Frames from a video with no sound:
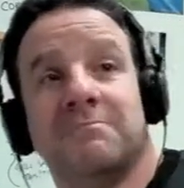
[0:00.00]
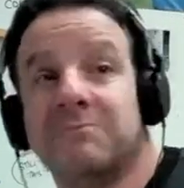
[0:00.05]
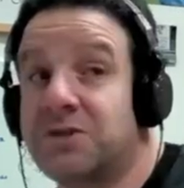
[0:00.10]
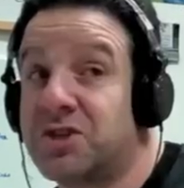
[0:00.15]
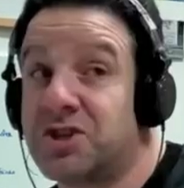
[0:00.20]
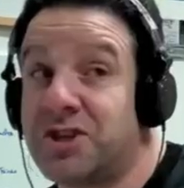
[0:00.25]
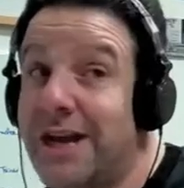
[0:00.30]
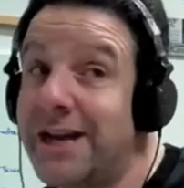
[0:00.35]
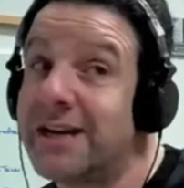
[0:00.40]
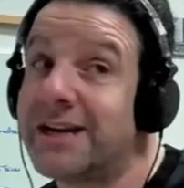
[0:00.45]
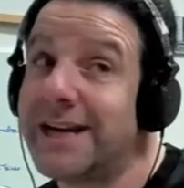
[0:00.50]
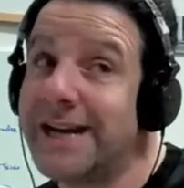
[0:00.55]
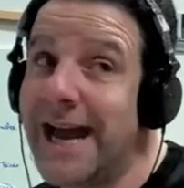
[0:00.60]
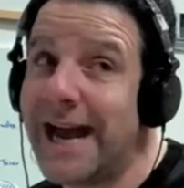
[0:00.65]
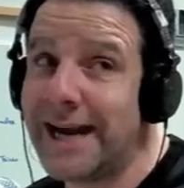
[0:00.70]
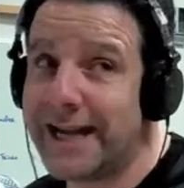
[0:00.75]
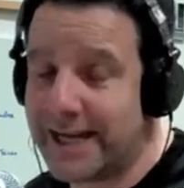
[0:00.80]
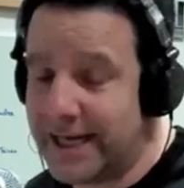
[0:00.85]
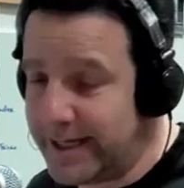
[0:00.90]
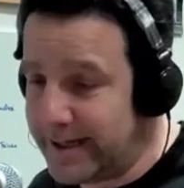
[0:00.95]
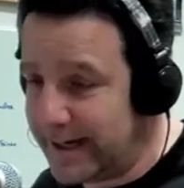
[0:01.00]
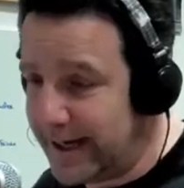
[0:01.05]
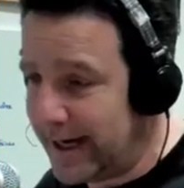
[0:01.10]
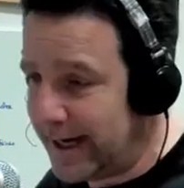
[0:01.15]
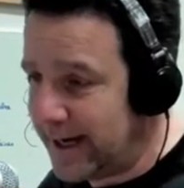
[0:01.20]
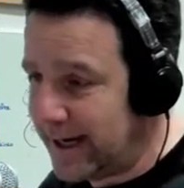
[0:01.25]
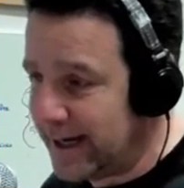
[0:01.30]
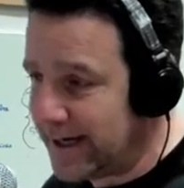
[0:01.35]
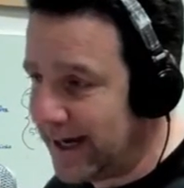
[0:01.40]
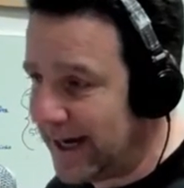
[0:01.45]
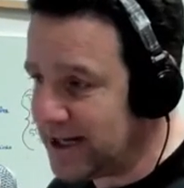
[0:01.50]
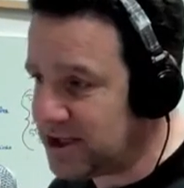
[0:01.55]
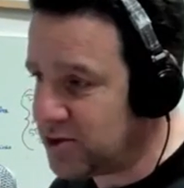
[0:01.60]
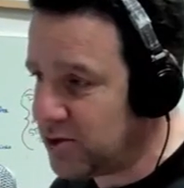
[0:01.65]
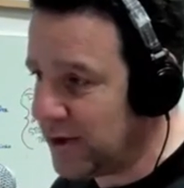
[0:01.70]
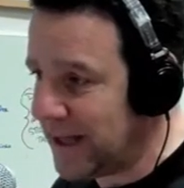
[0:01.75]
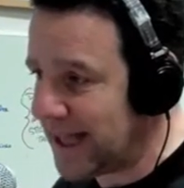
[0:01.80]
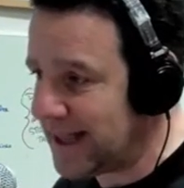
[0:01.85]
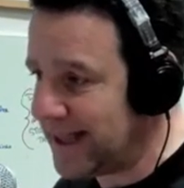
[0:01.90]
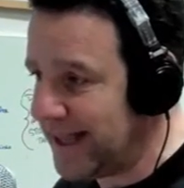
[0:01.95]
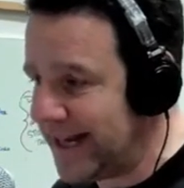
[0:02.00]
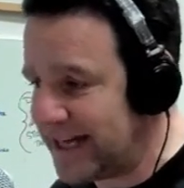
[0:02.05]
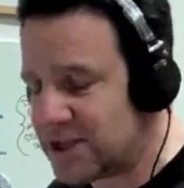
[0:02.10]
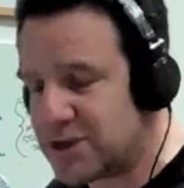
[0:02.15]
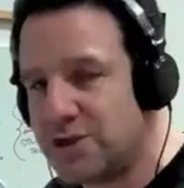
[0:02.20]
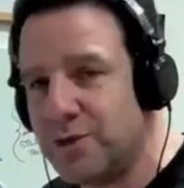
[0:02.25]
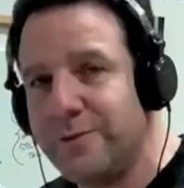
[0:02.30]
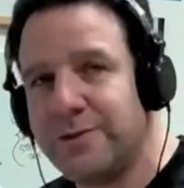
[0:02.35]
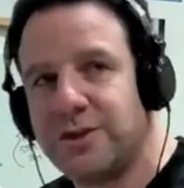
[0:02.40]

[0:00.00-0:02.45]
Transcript: the state of Connecticut uh, and high school athletics. Do